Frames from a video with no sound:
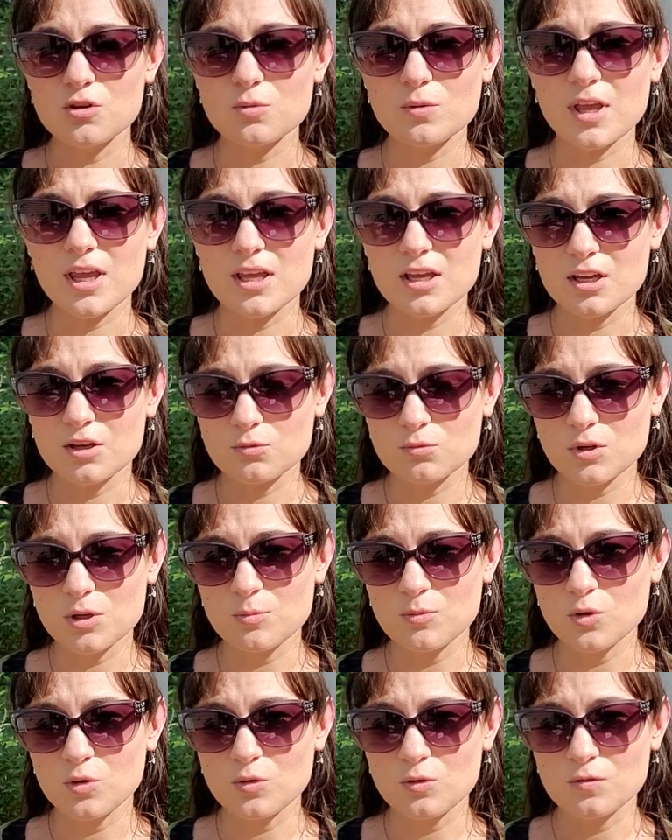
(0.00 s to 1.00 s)
you can
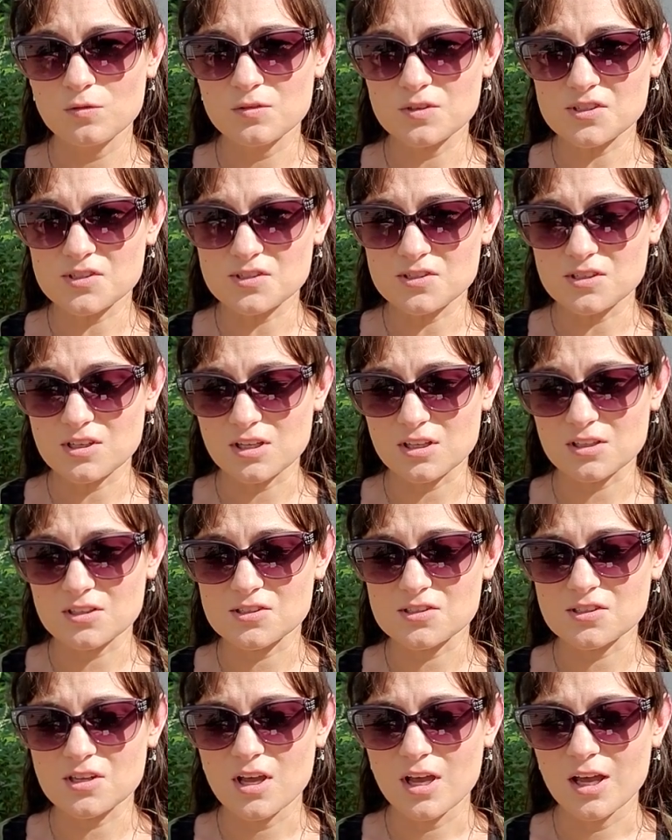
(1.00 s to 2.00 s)
remove
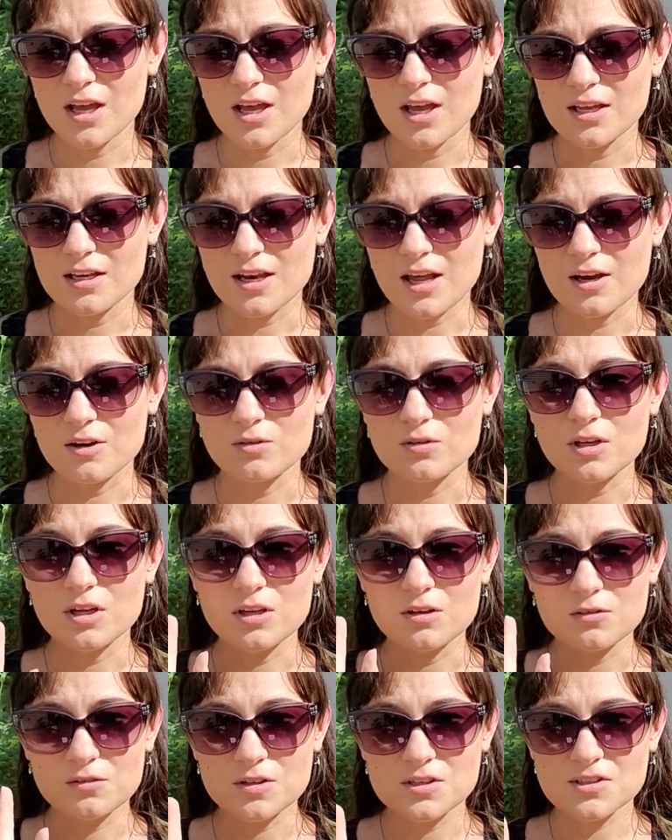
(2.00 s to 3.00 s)
sticks. Now,
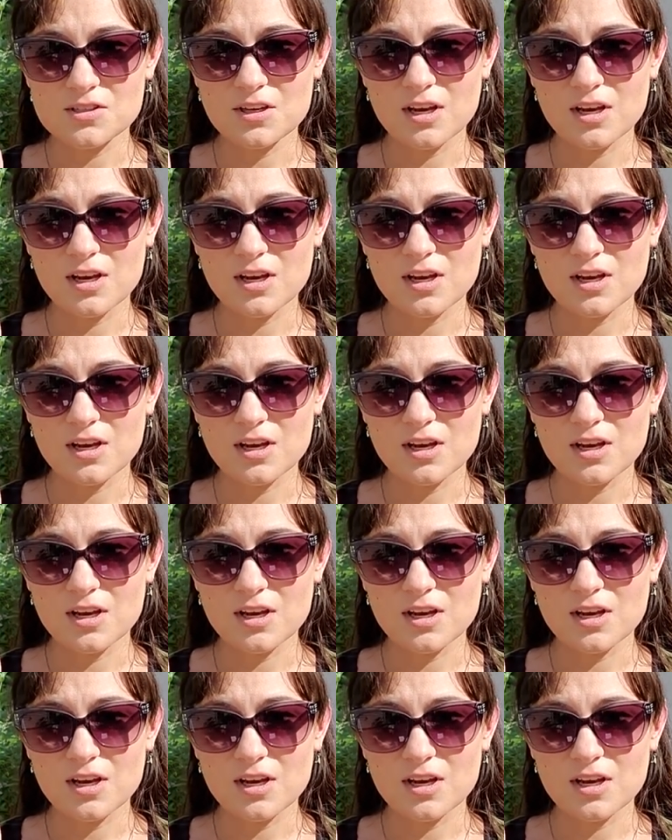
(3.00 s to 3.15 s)
if it's